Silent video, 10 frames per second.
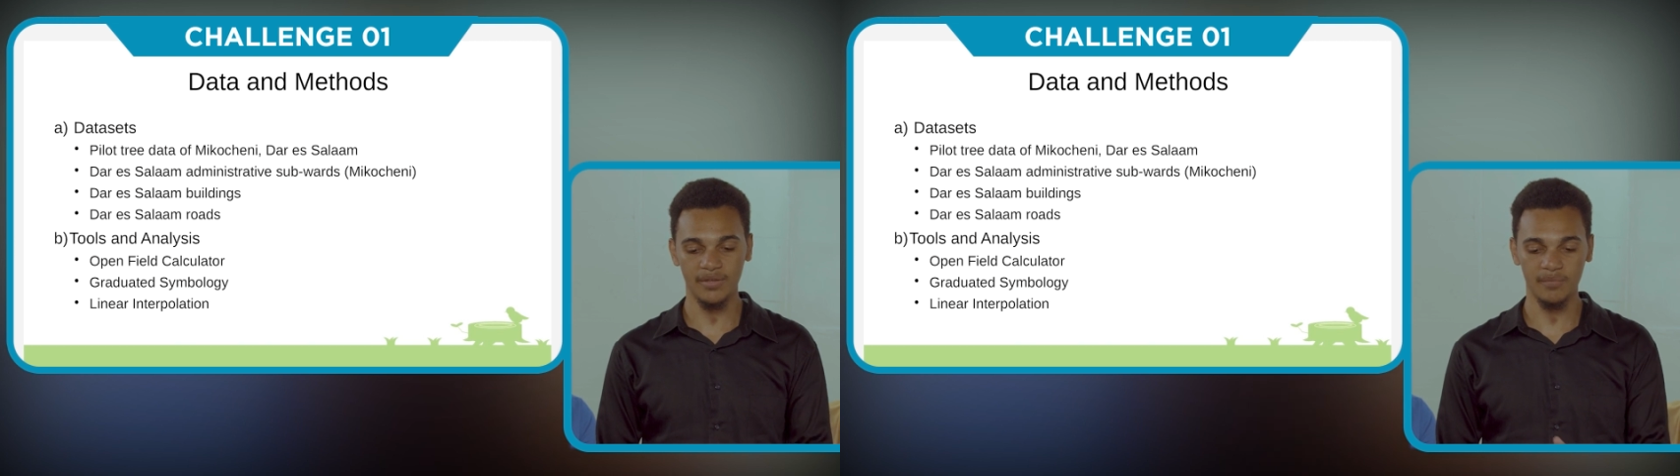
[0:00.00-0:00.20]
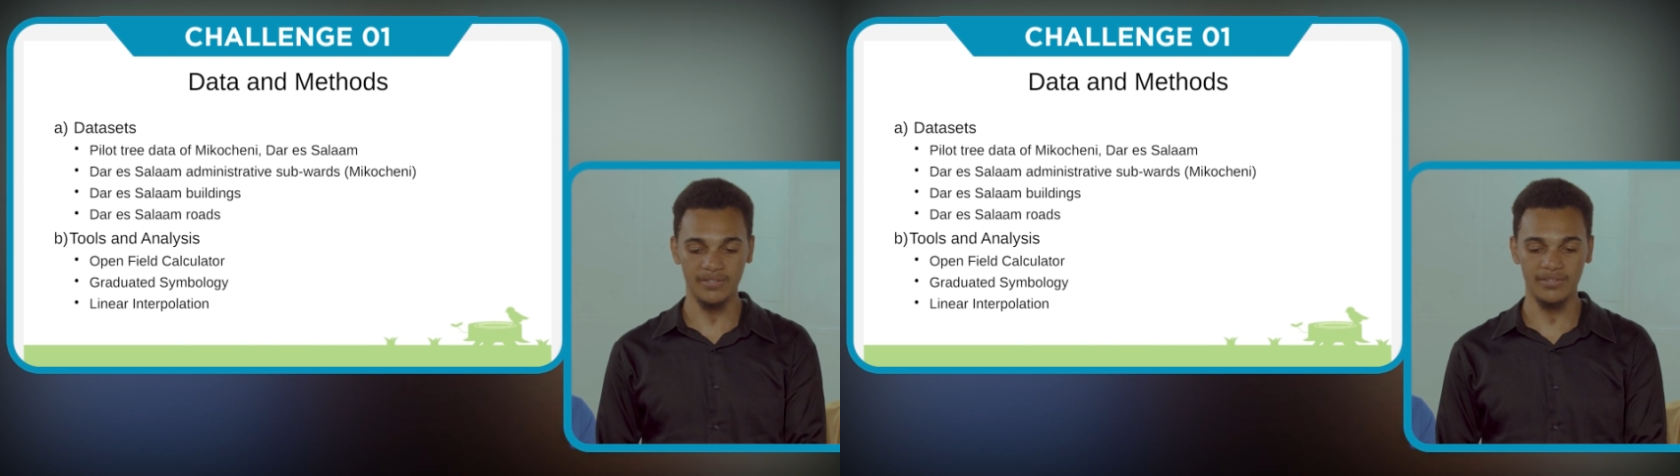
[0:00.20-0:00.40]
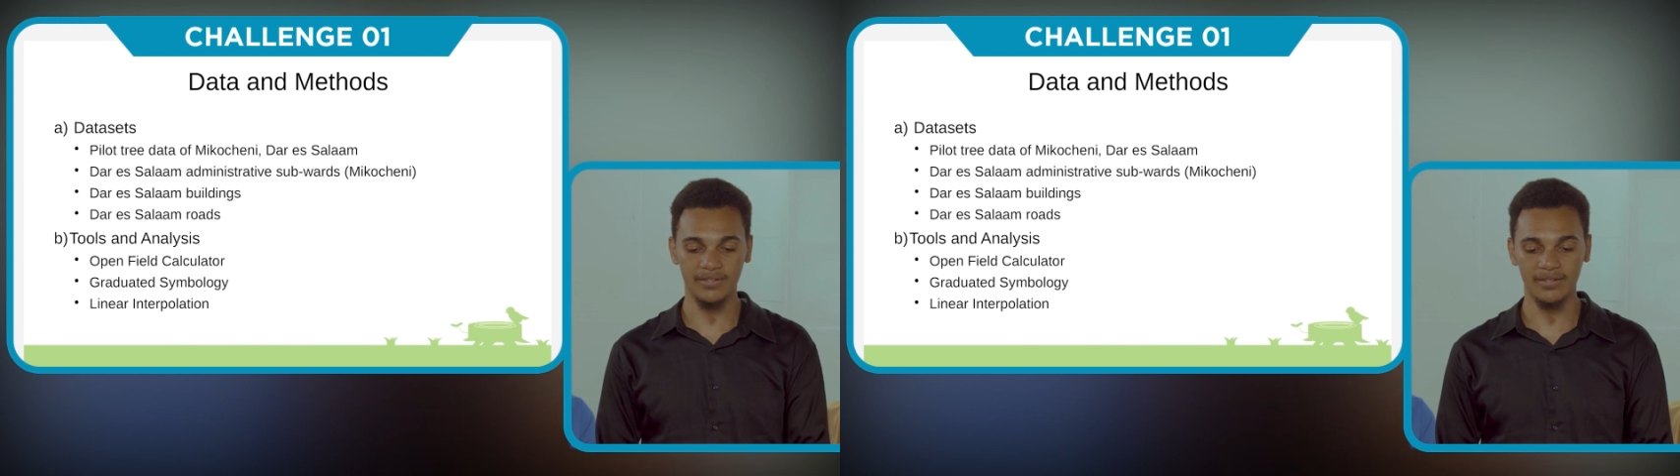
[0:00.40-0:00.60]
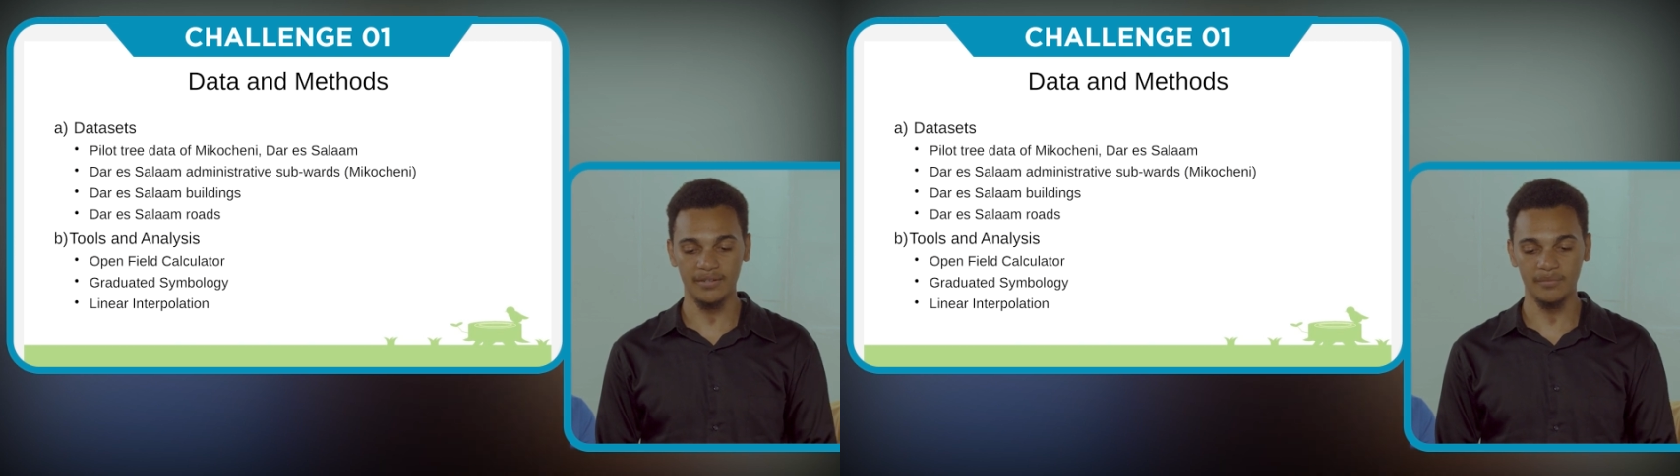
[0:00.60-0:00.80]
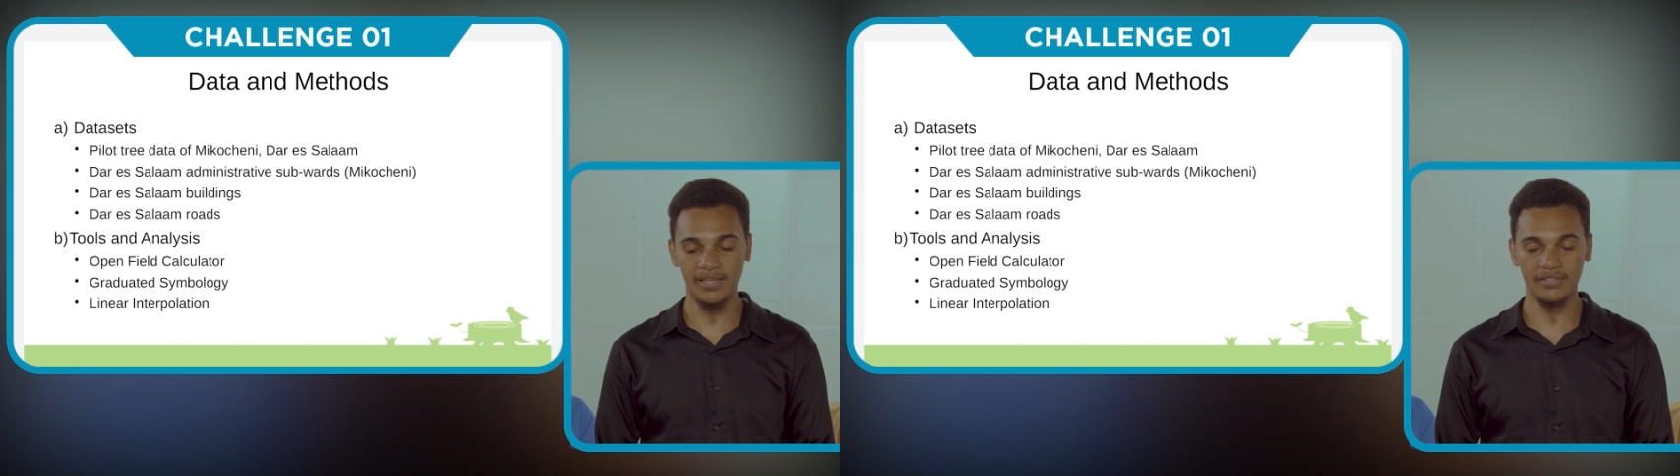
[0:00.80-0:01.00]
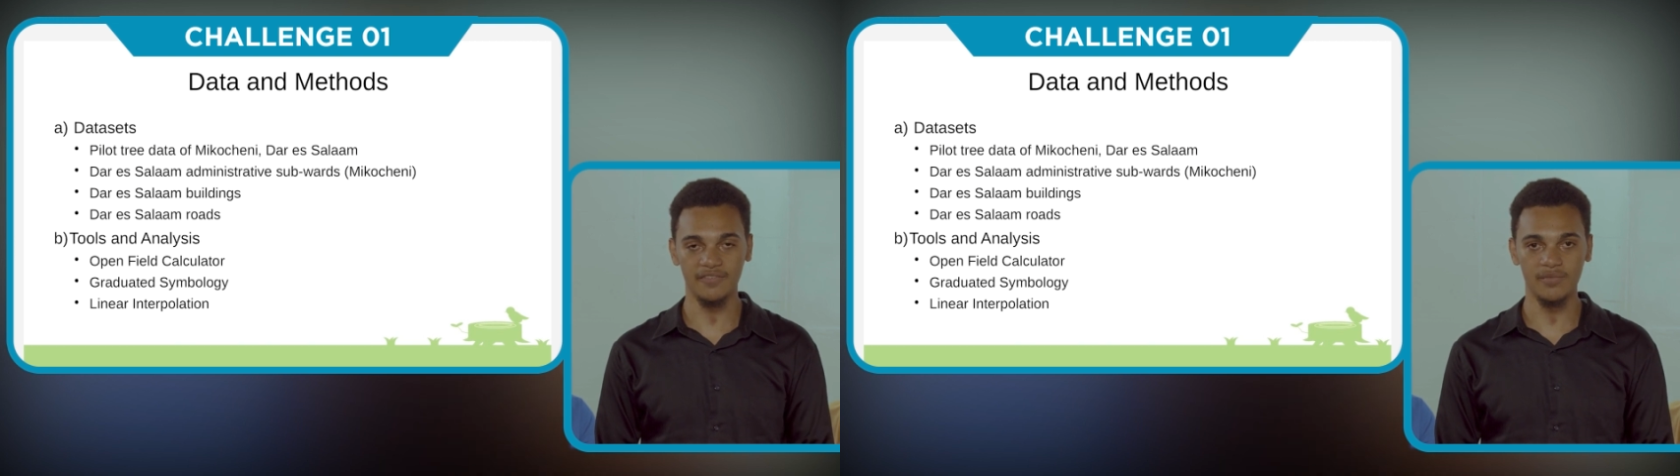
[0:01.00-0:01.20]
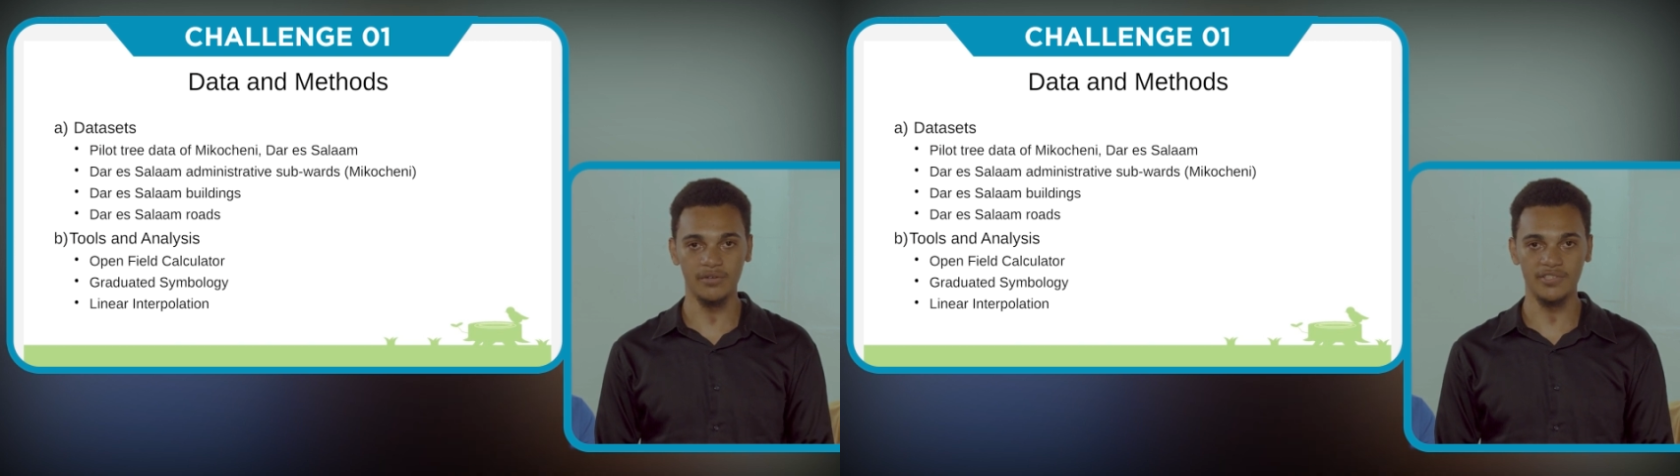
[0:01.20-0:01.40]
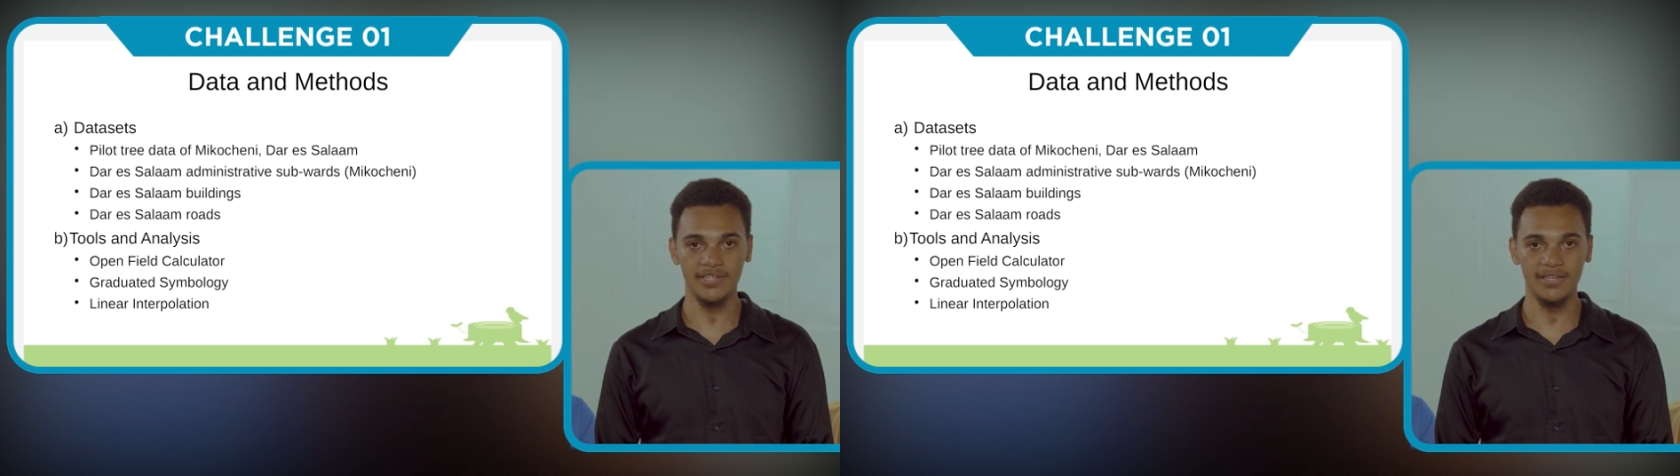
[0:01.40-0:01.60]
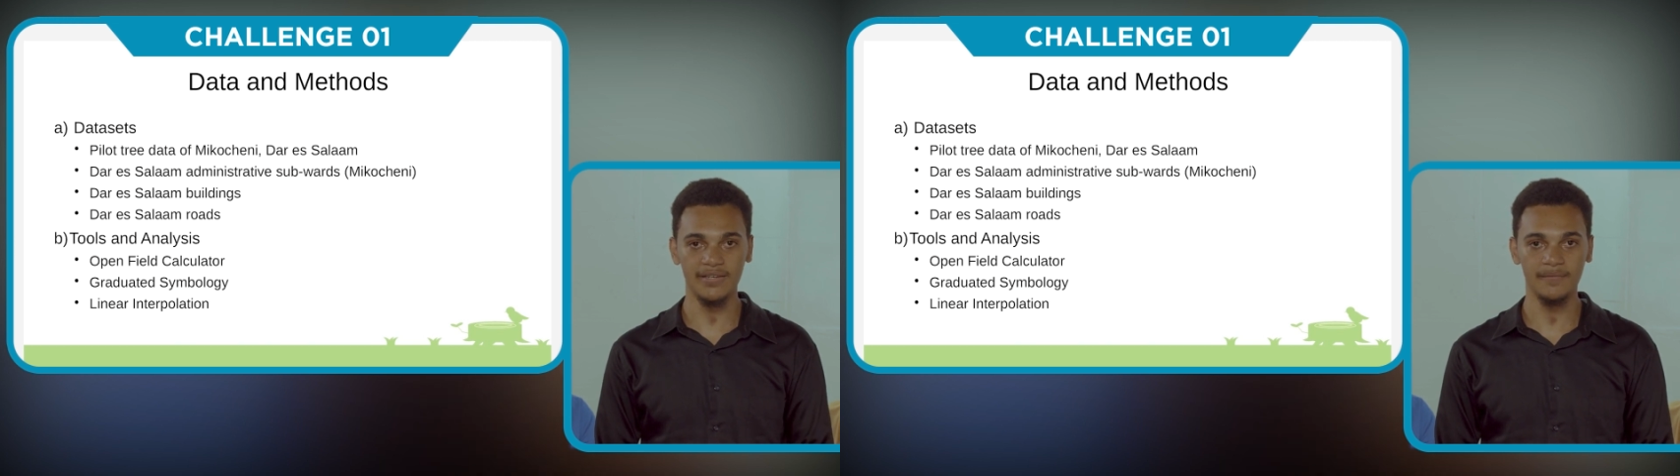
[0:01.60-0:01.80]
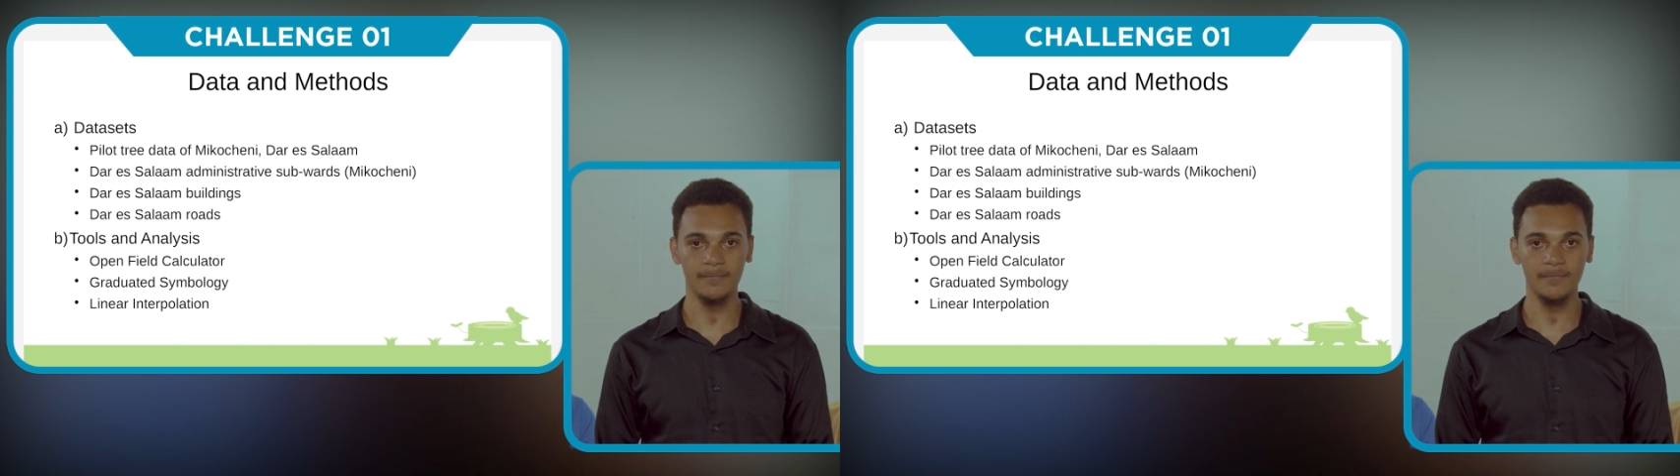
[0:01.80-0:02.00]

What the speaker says: particularly that of Mikocheni.